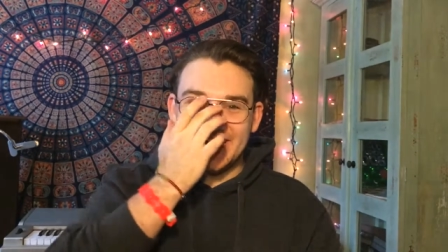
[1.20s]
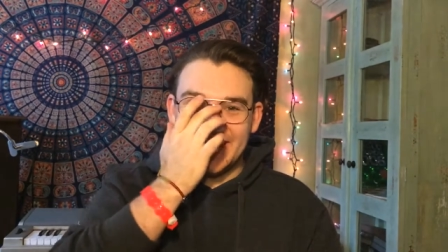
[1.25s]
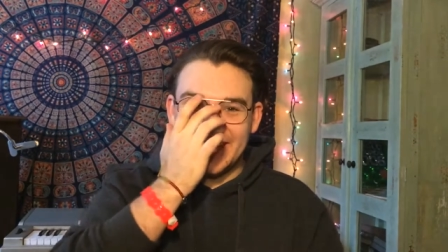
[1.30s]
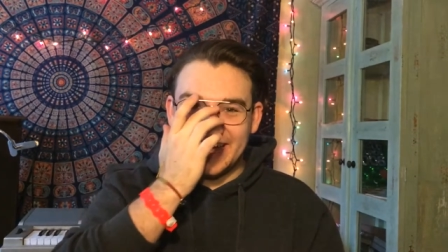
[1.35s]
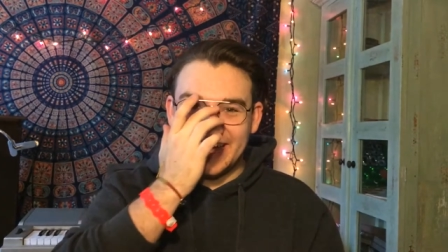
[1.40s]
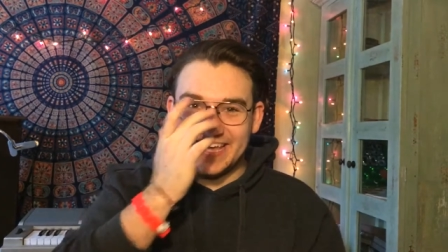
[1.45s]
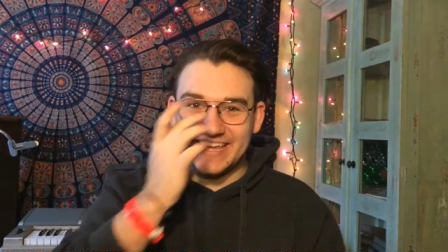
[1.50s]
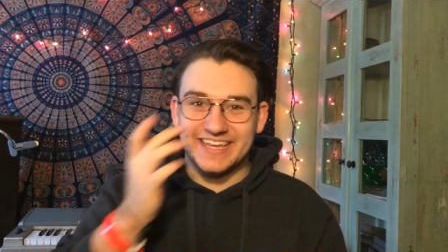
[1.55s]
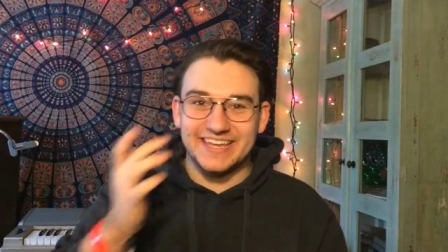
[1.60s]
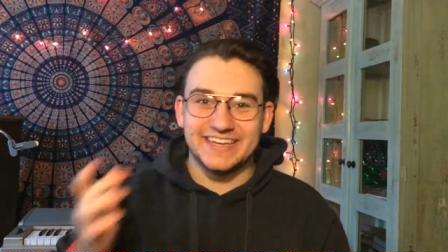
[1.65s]

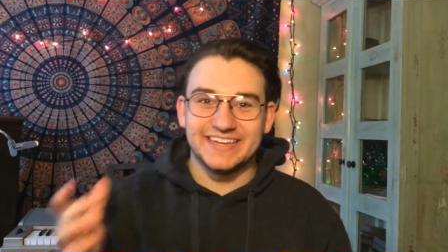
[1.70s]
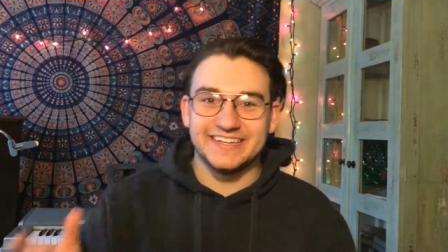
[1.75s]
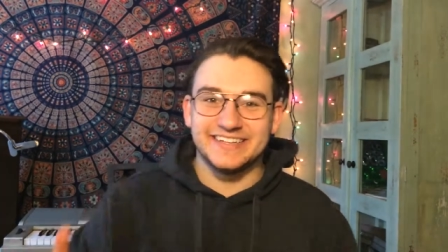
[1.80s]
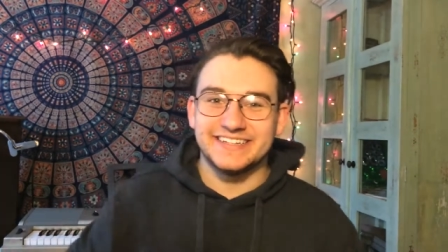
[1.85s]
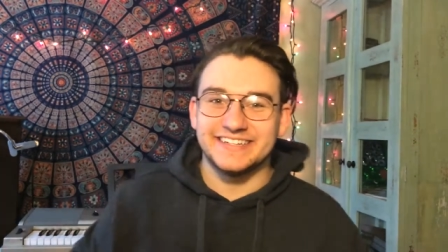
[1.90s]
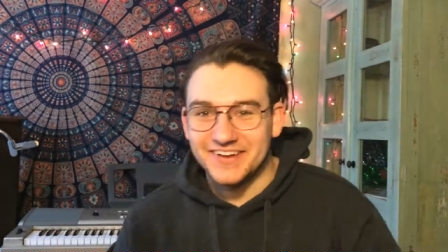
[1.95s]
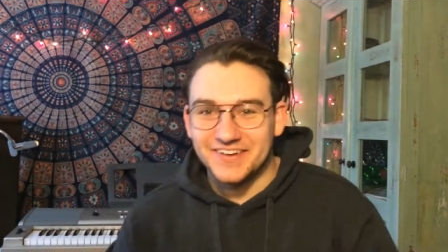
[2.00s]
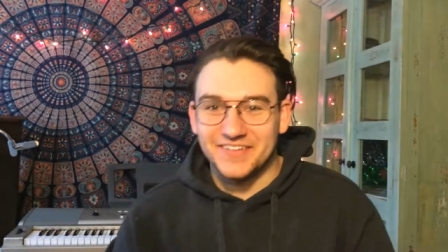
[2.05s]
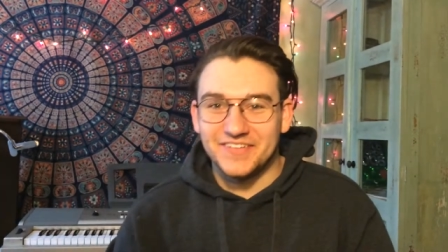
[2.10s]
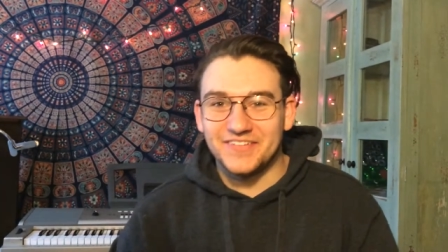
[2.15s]
Hey.
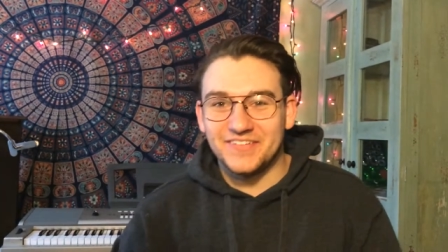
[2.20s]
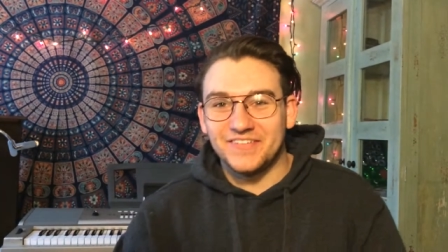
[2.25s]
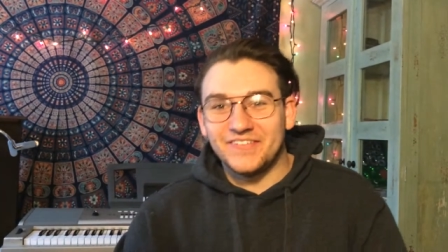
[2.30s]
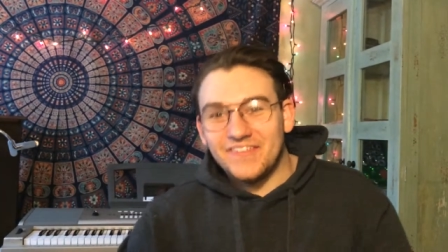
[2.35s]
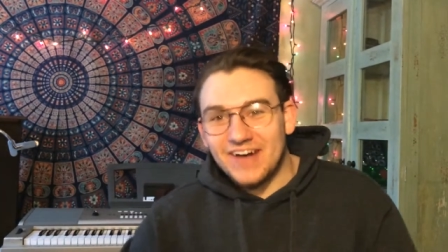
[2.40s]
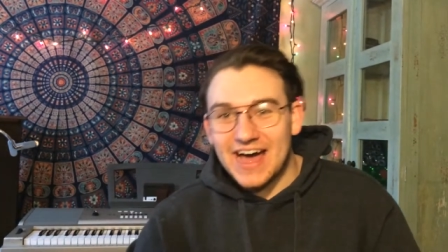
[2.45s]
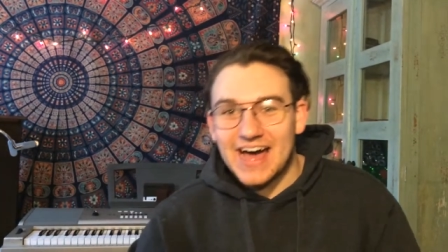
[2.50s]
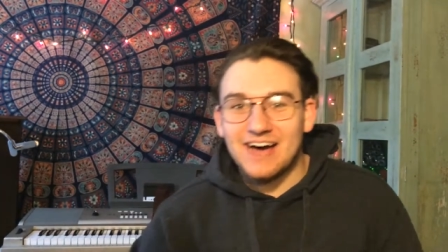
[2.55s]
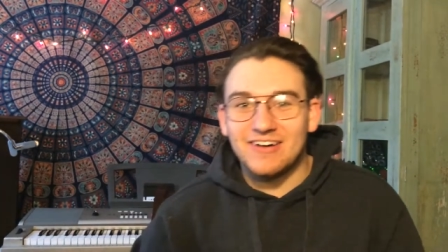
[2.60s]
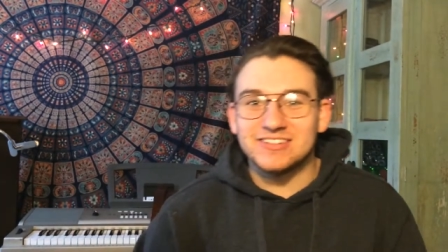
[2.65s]

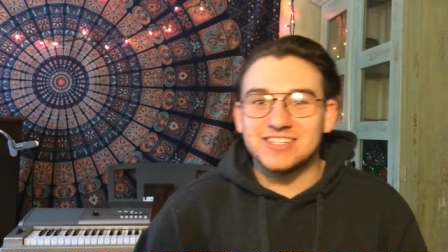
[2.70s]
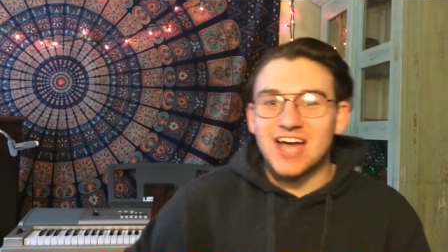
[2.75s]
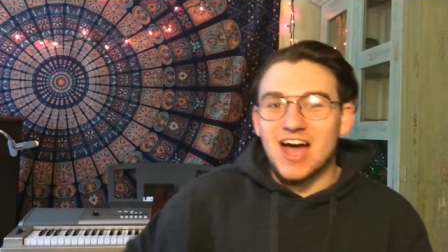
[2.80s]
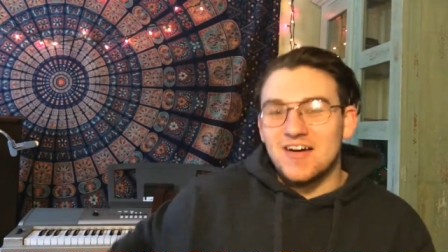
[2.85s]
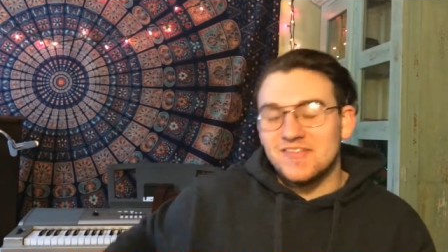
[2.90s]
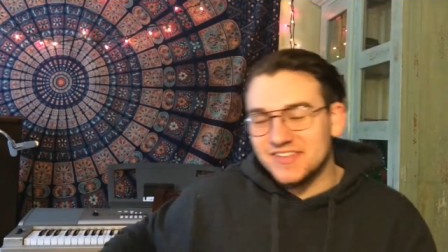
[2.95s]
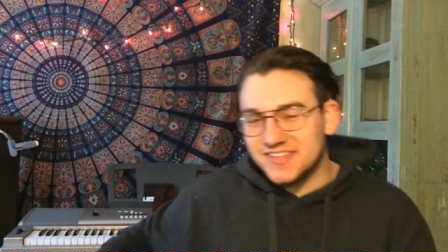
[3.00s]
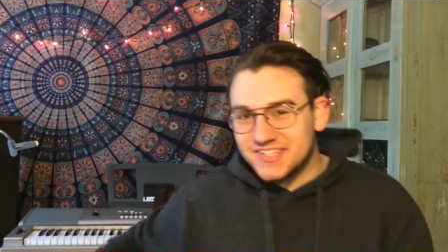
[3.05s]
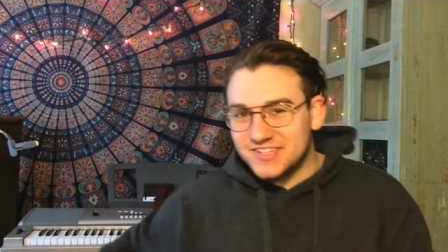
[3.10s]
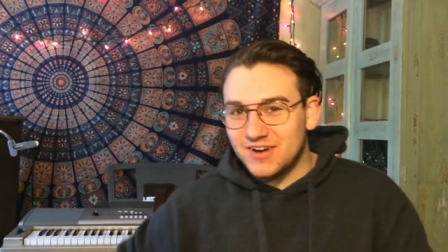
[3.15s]
Wow,
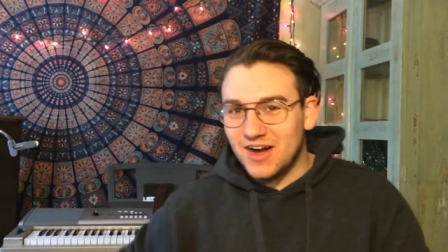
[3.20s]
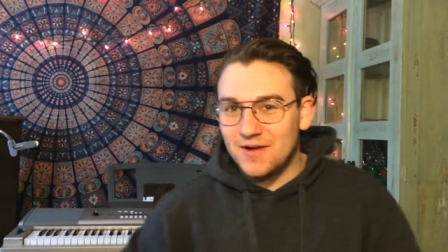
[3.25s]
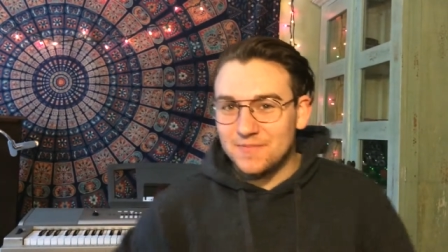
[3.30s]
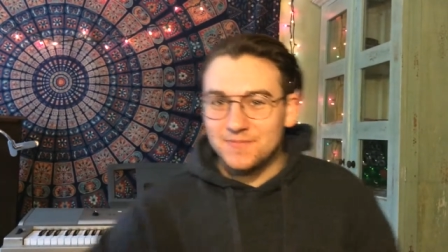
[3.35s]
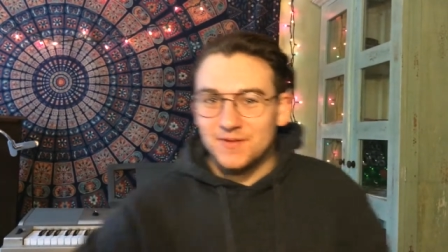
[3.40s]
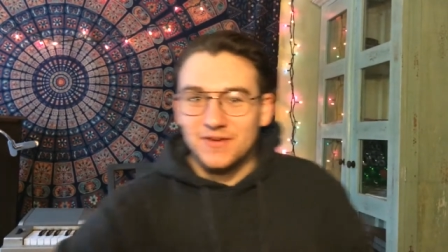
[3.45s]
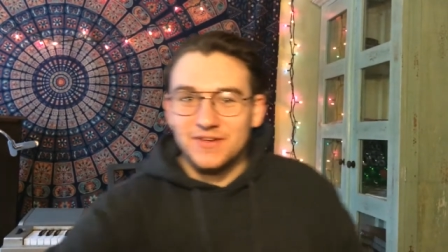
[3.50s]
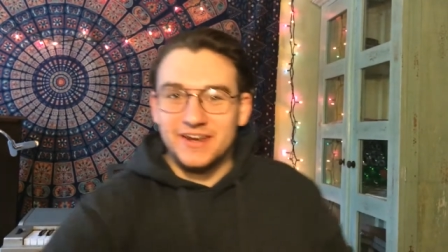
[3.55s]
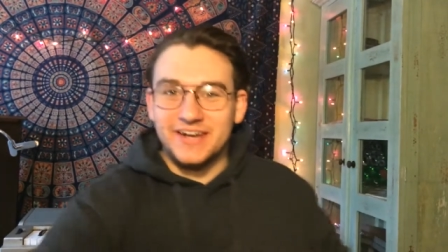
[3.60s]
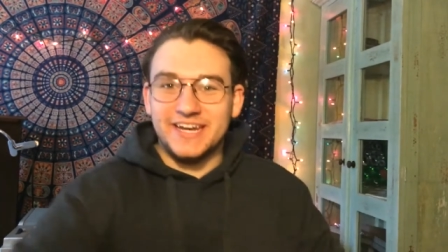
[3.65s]
Thomas, you
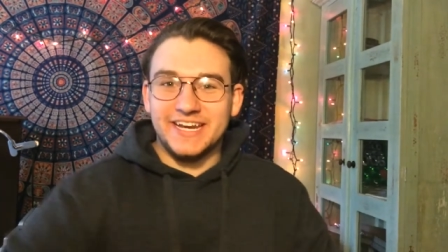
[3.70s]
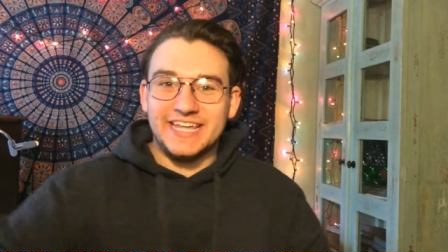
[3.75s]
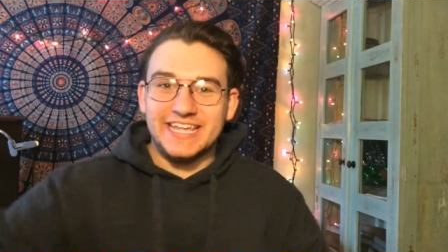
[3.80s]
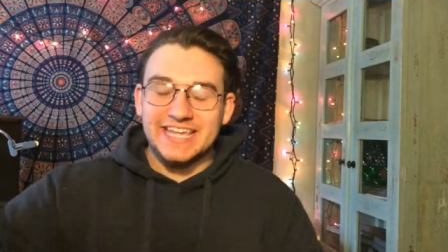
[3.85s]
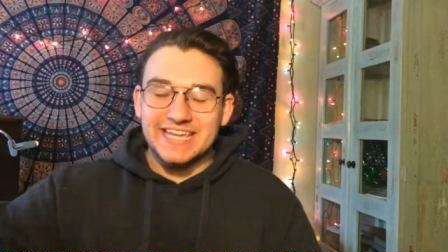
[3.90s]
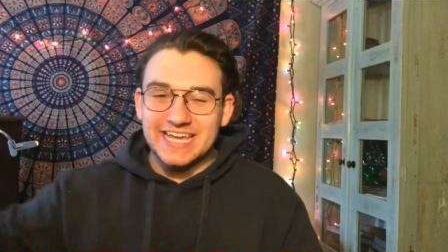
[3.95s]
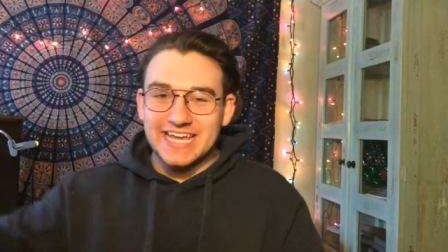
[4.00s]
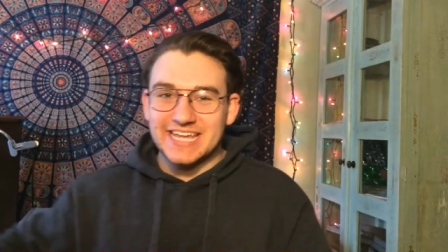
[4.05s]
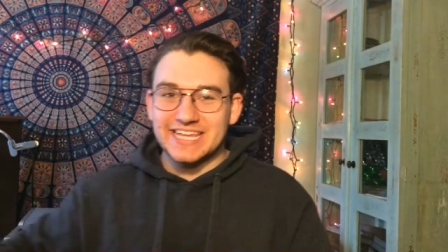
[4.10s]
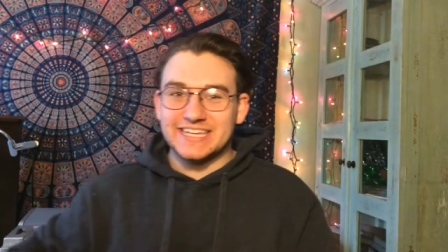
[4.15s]
uploaded
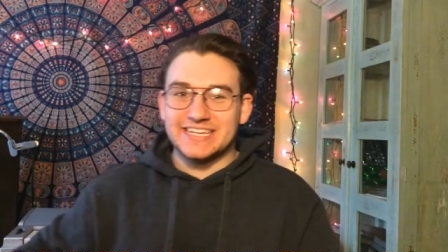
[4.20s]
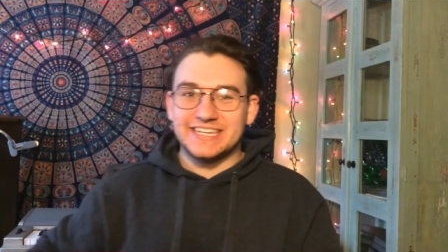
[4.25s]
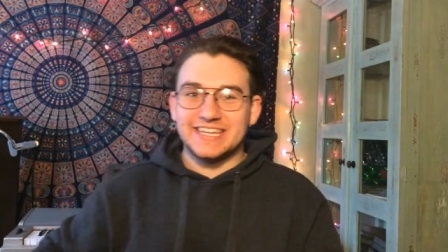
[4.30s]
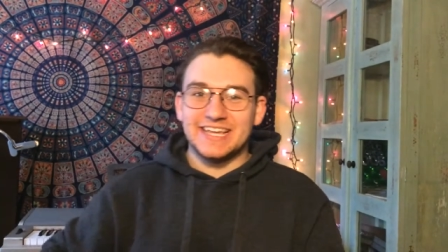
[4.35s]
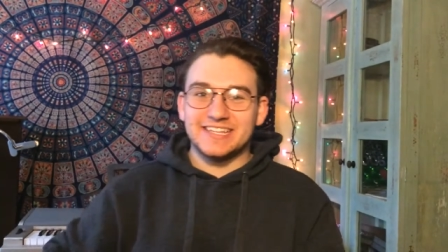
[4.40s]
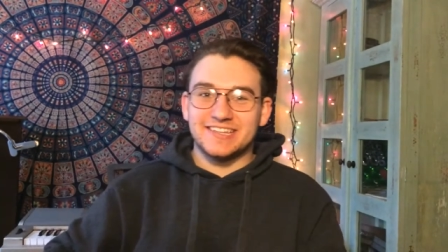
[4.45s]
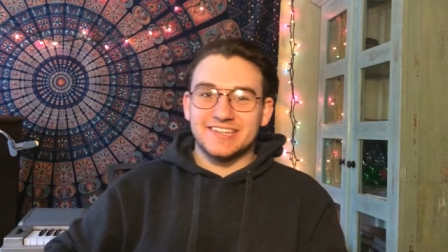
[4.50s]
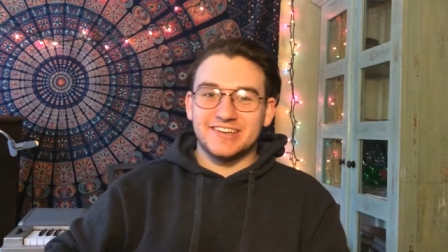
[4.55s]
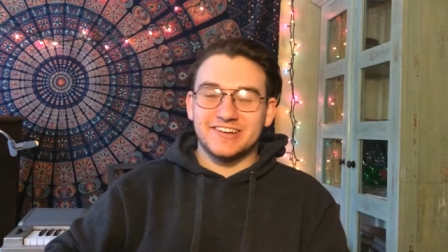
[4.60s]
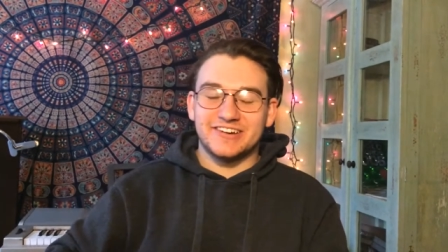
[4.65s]
again.
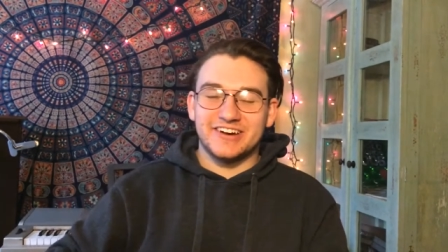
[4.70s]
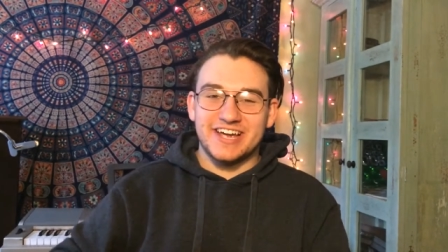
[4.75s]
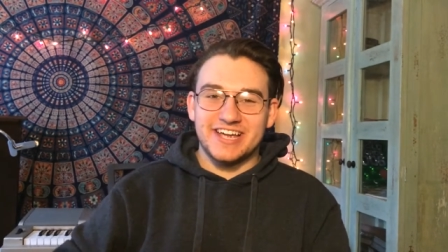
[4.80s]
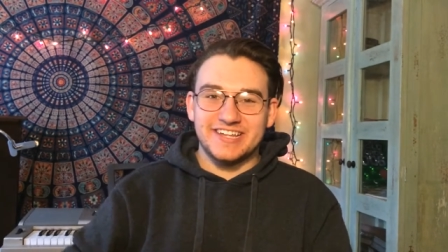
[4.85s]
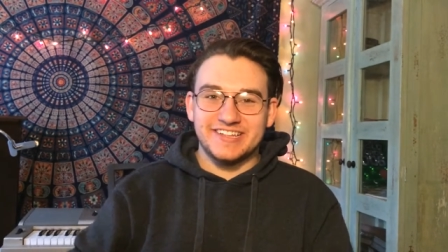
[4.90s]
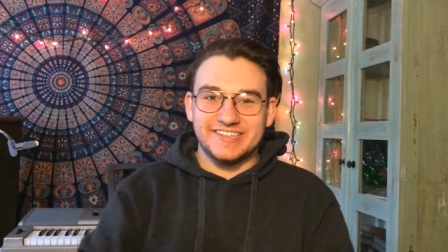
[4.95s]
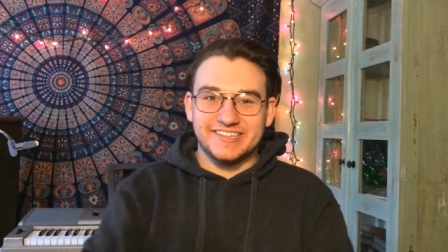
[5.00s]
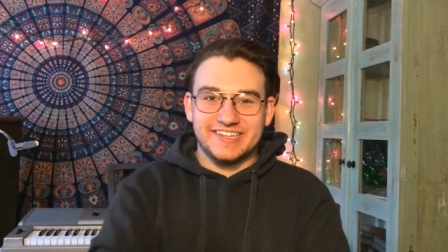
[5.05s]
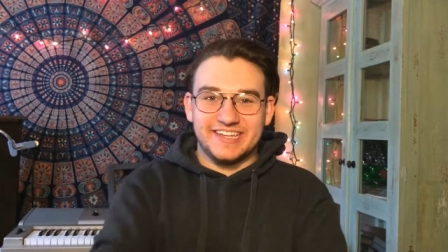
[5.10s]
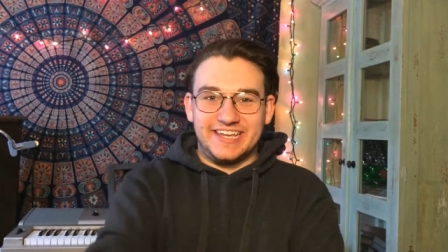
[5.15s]
That's
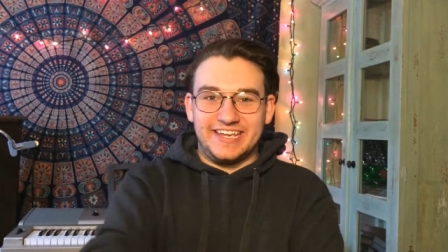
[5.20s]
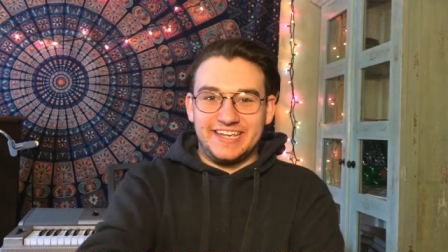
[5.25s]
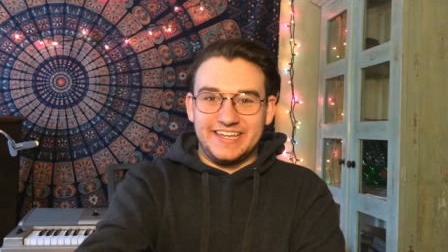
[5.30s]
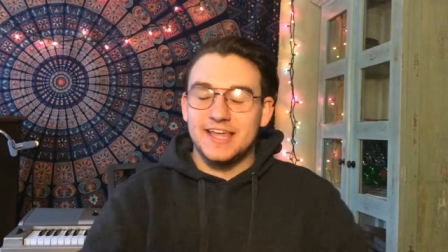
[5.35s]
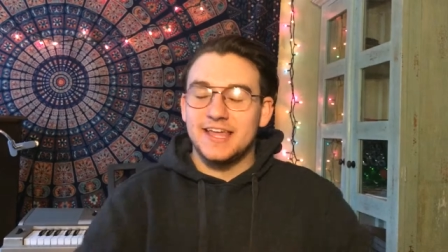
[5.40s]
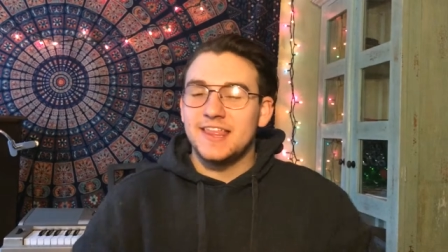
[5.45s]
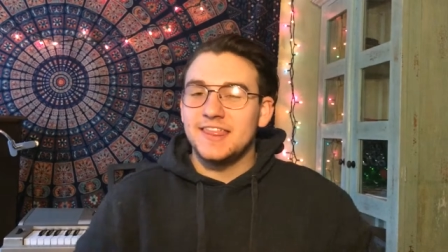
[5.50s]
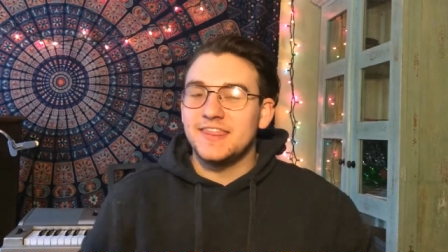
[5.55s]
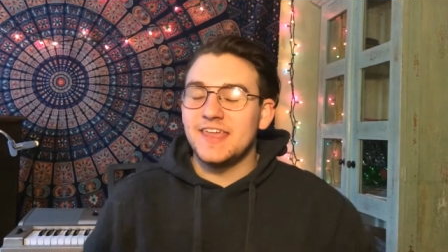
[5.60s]
crazy.